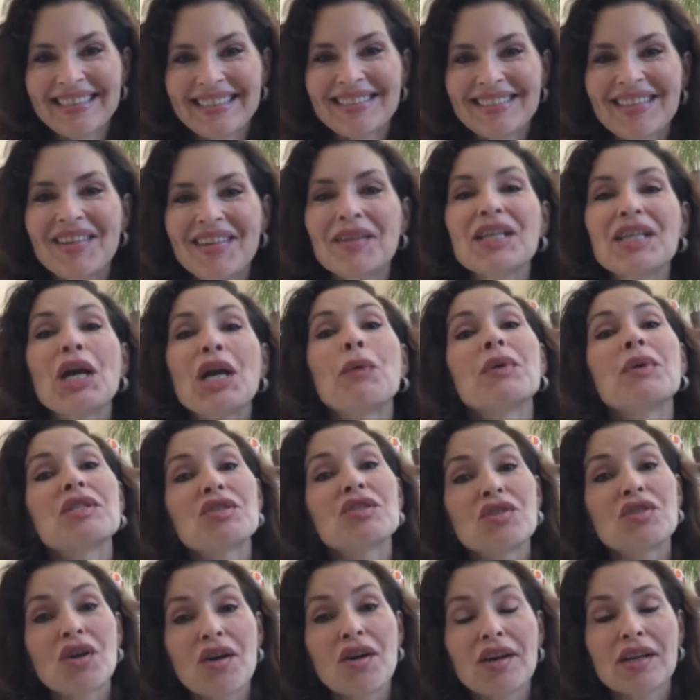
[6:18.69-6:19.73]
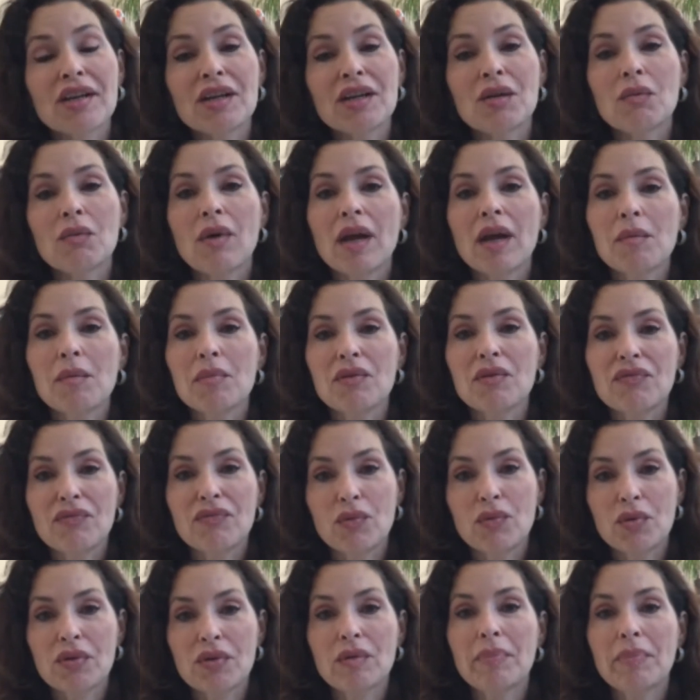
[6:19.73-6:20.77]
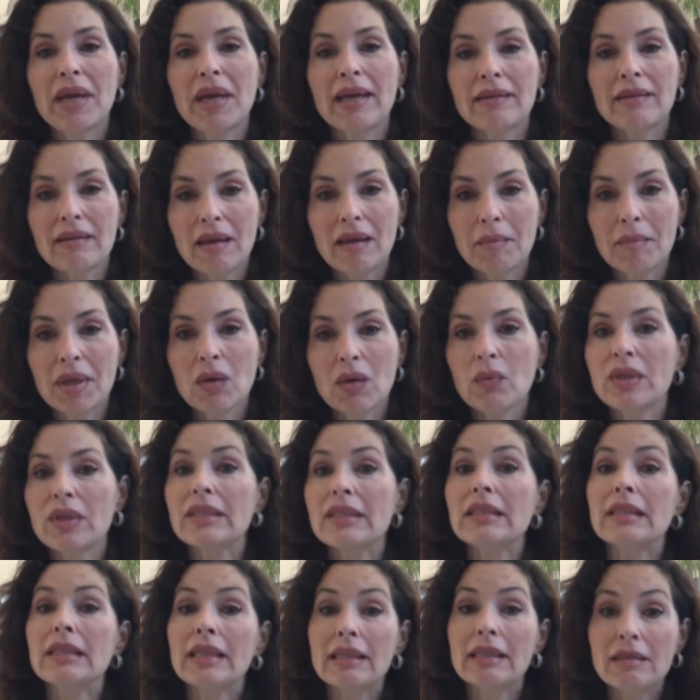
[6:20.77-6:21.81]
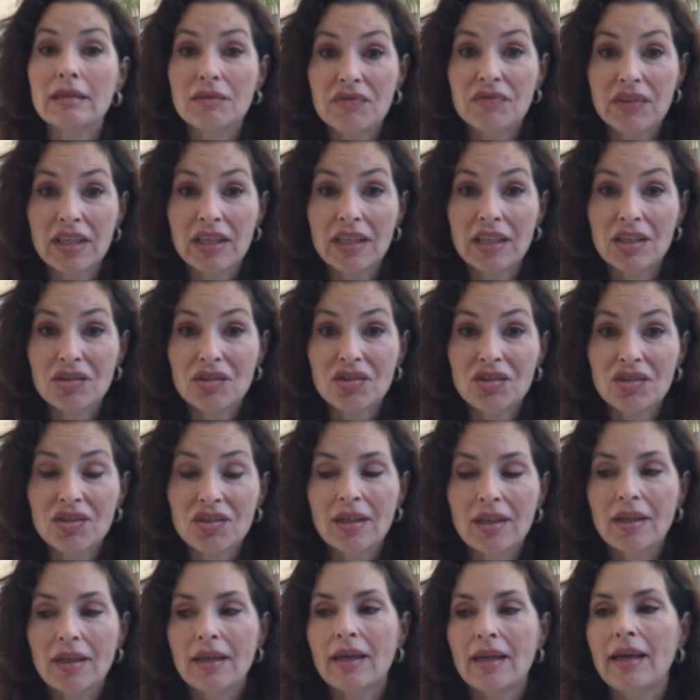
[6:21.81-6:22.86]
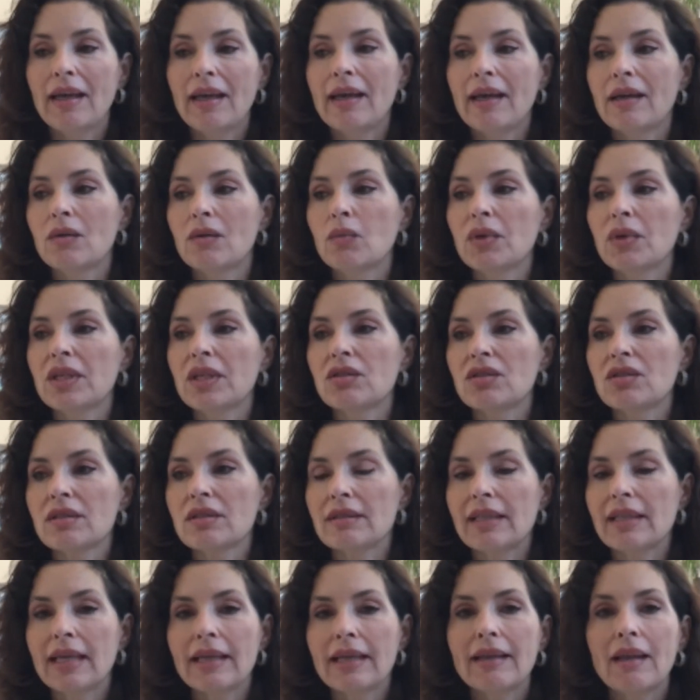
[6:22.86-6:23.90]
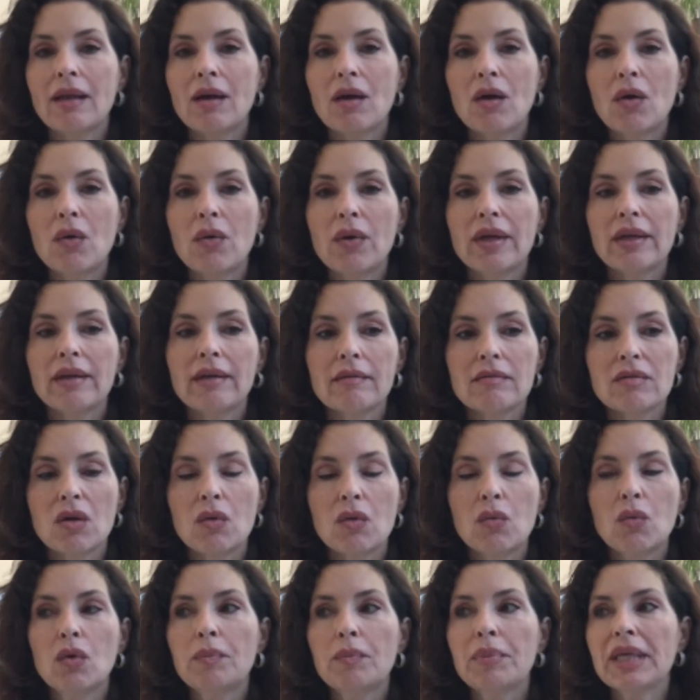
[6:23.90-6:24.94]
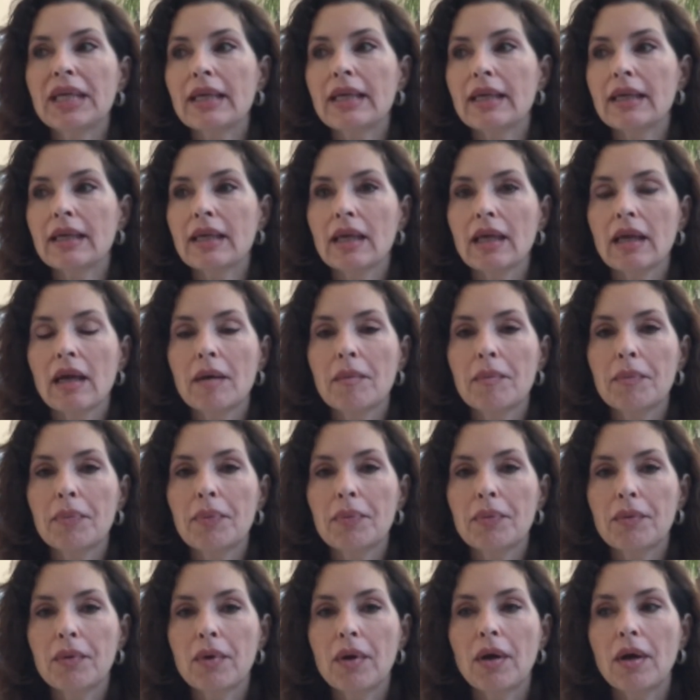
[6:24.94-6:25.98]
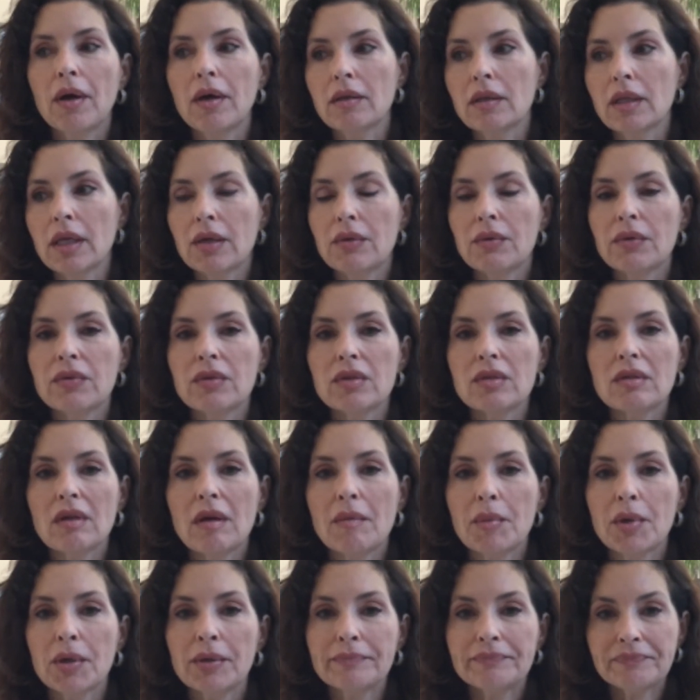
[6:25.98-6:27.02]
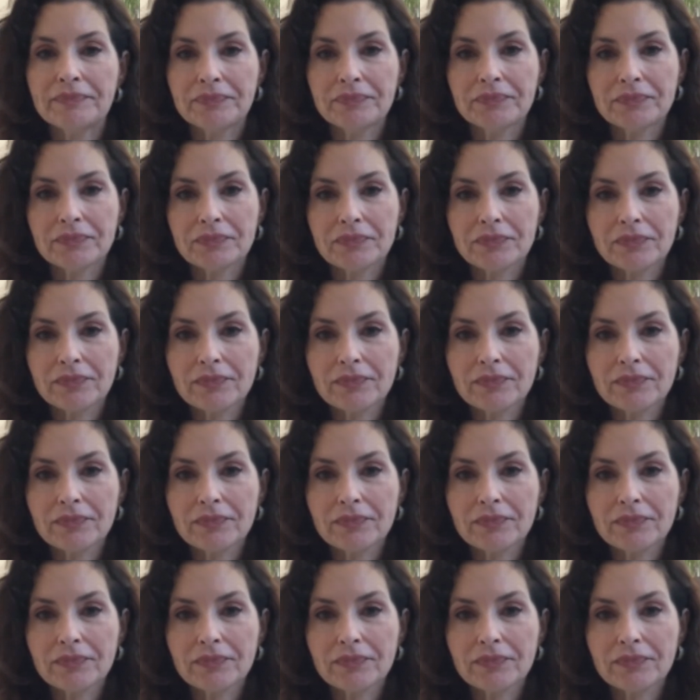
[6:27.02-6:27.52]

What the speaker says: So yeah, we started it right before the pandemic. We didn't get to finish, and we just laid low. And so we'll be kicking up later in the summer.